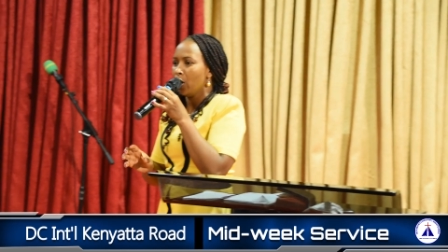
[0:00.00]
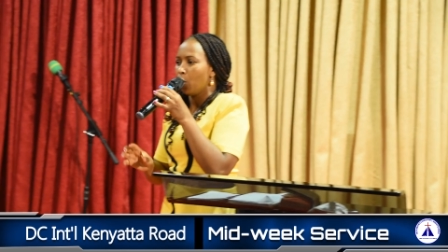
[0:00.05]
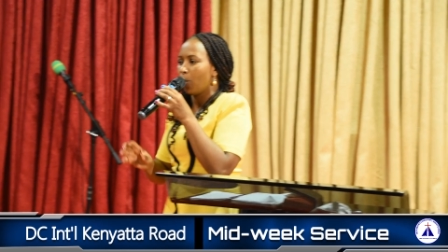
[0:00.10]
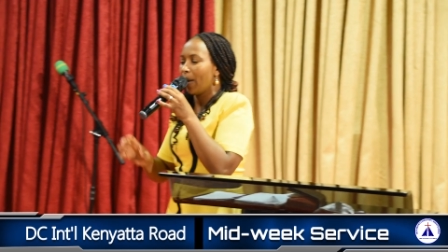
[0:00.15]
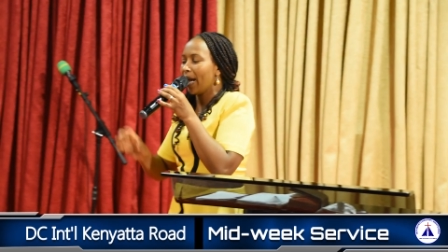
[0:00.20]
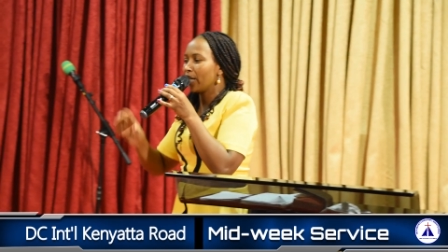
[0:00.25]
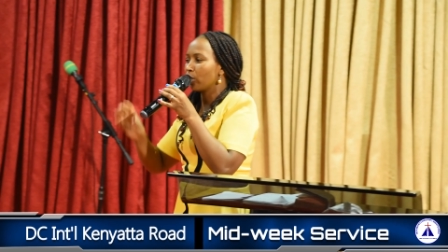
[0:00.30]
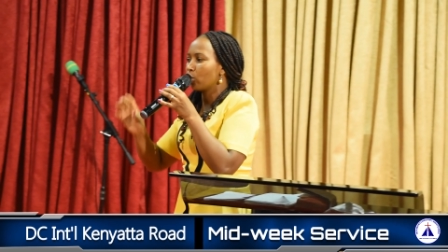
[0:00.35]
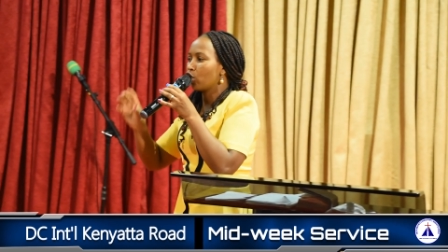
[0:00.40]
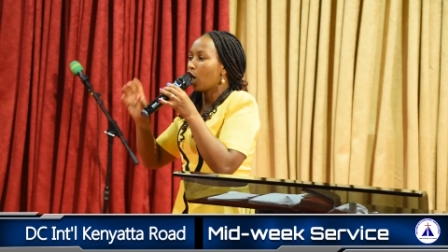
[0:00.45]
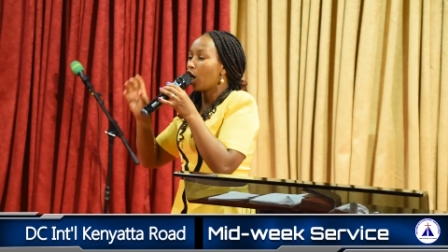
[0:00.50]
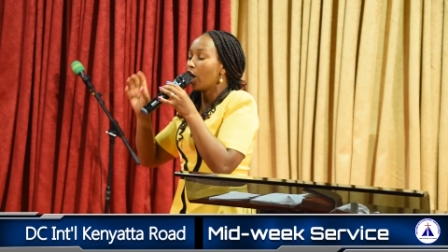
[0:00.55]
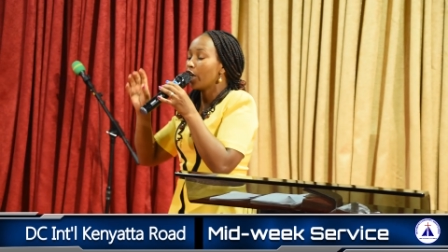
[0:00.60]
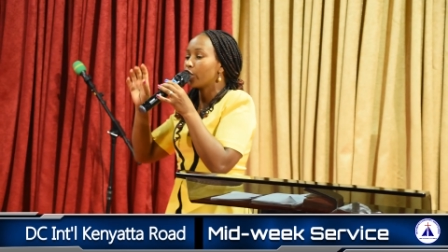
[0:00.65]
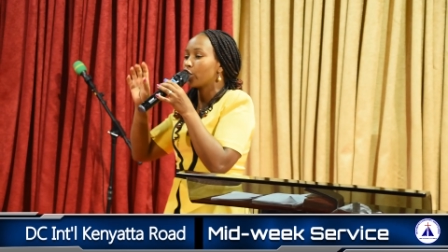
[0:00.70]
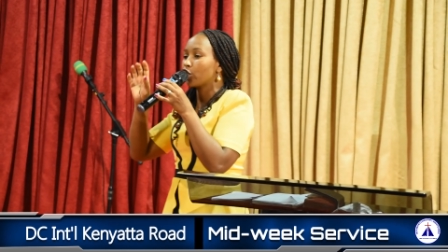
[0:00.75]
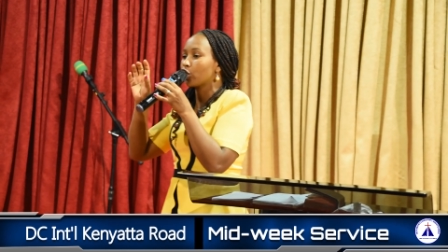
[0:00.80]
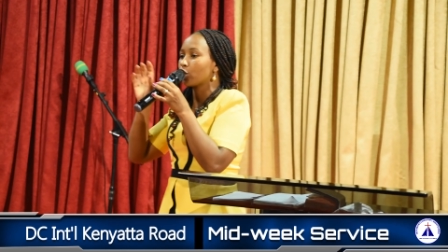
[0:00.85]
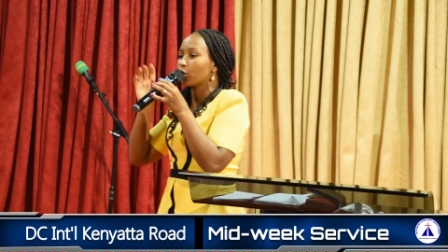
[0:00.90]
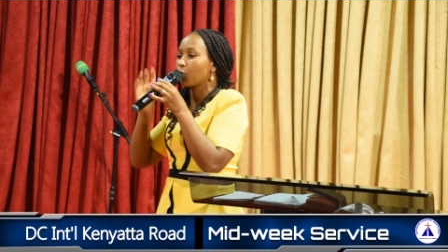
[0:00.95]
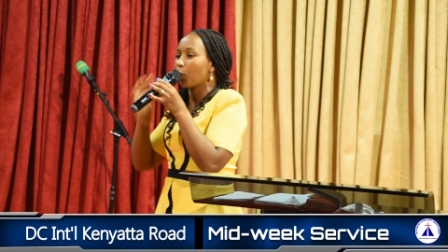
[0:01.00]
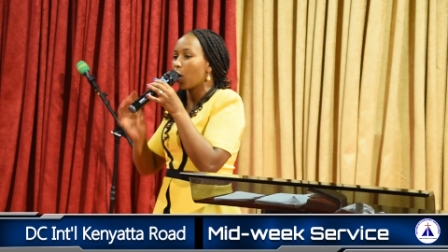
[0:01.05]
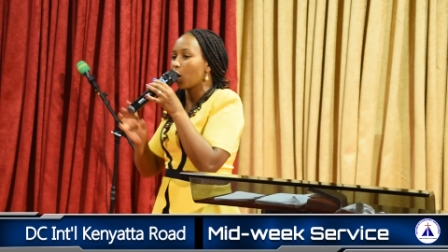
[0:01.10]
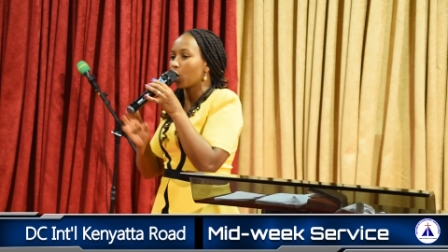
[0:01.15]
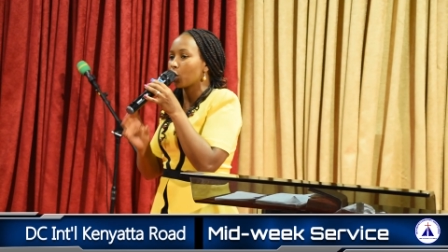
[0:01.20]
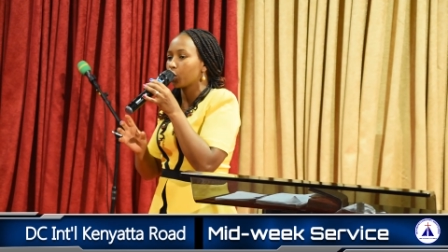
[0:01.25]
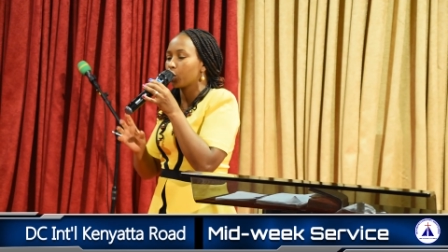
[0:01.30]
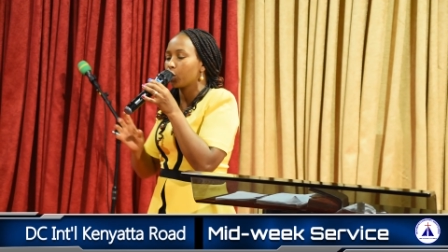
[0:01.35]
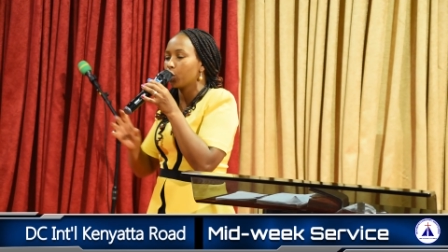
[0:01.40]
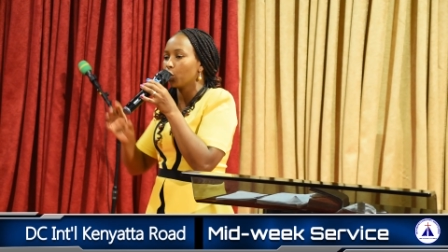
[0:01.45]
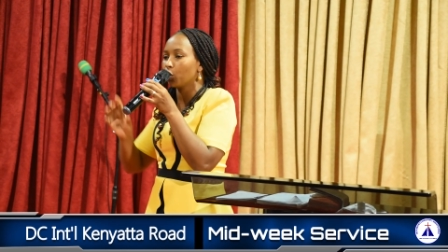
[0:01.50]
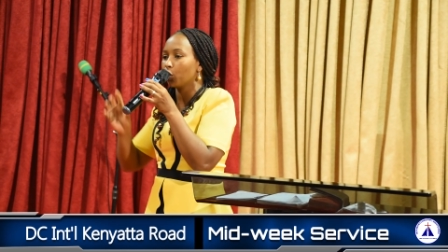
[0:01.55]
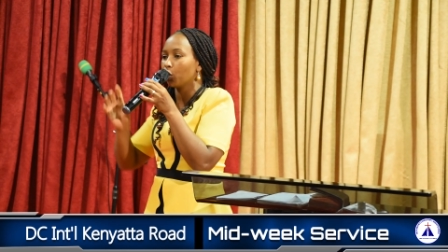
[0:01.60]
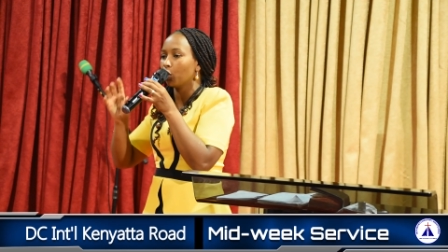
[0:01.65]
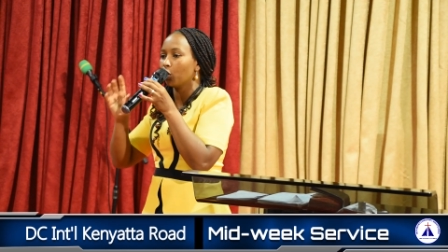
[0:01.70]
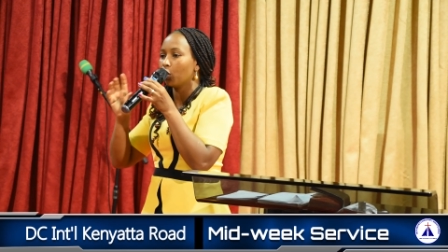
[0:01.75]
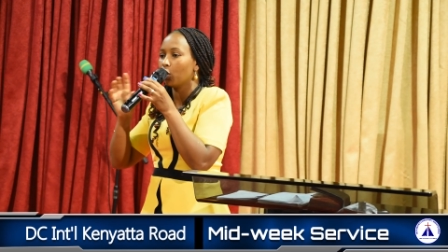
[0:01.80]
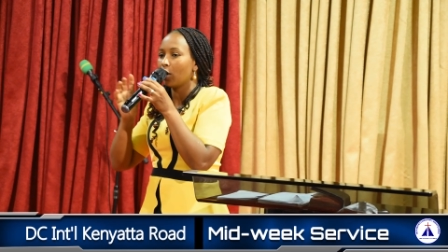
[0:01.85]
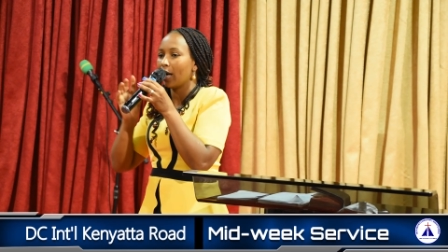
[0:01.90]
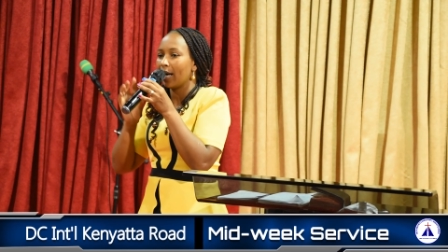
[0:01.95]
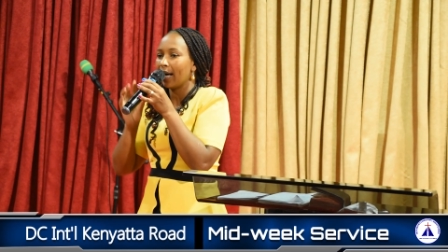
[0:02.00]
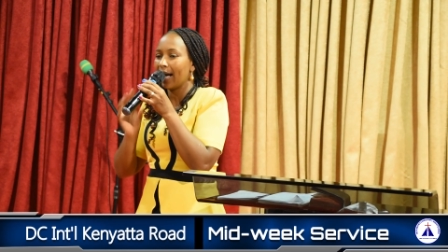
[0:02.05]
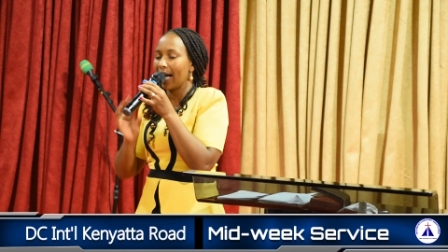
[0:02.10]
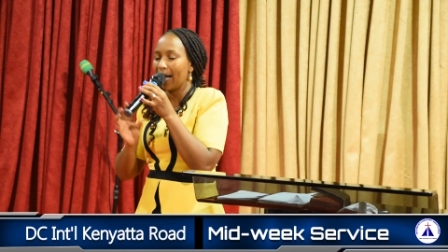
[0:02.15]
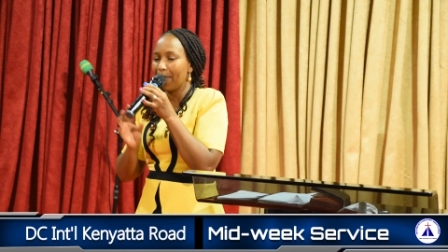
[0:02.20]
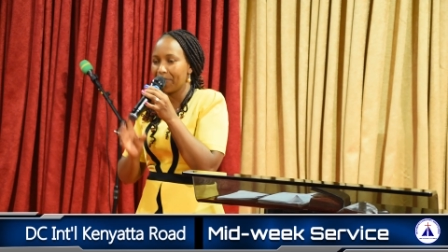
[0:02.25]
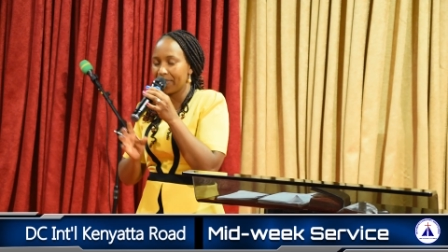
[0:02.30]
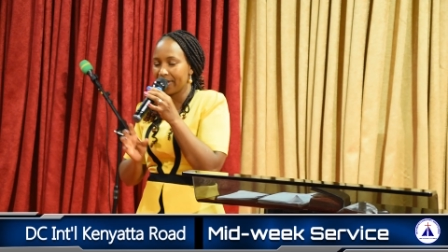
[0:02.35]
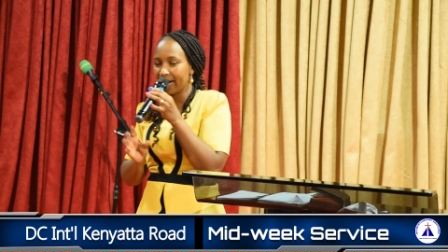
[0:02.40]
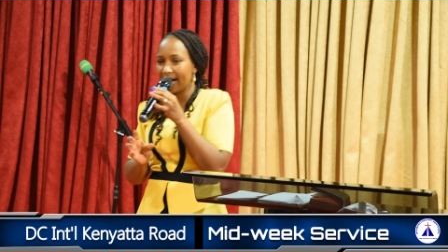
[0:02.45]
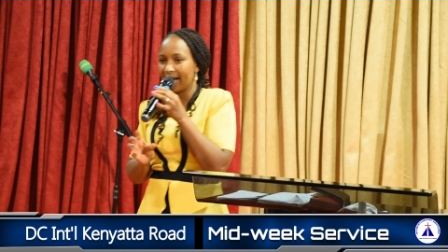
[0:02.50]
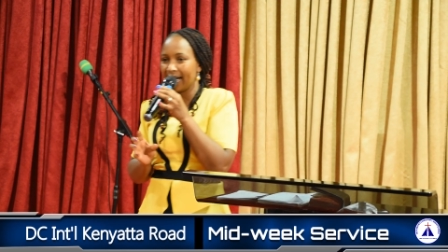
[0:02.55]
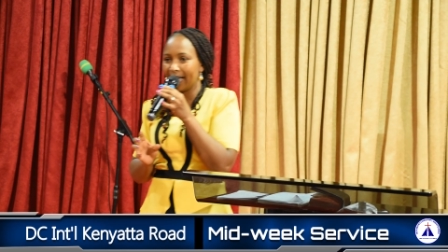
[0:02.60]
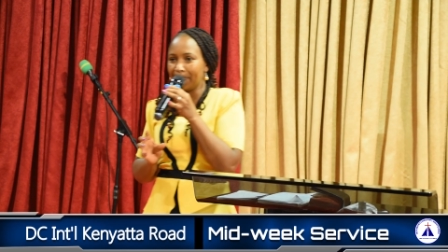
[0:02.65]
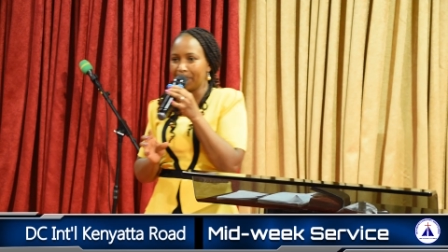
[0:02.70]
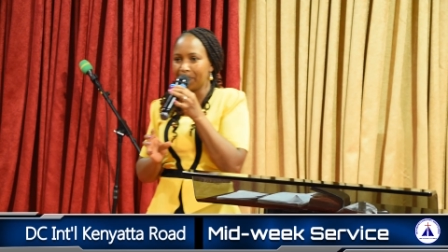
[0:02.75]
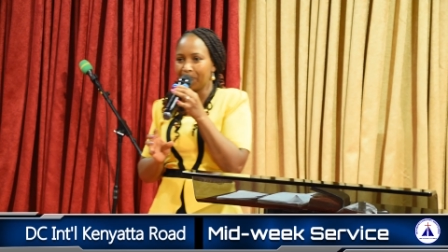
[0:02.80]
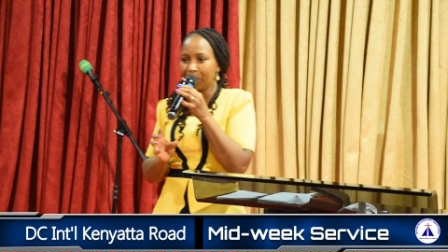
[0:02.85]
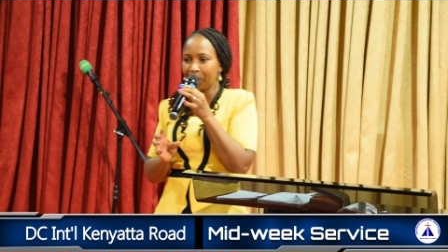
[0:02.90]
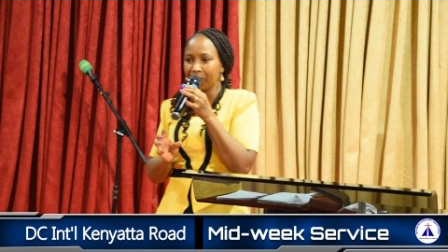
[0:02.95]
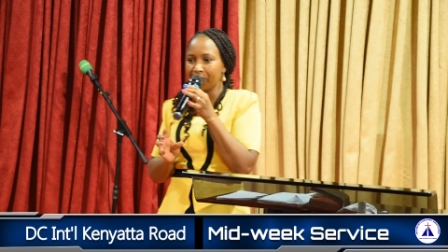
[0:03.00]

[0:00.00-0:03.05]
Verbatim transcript: When God spoke to Abraham,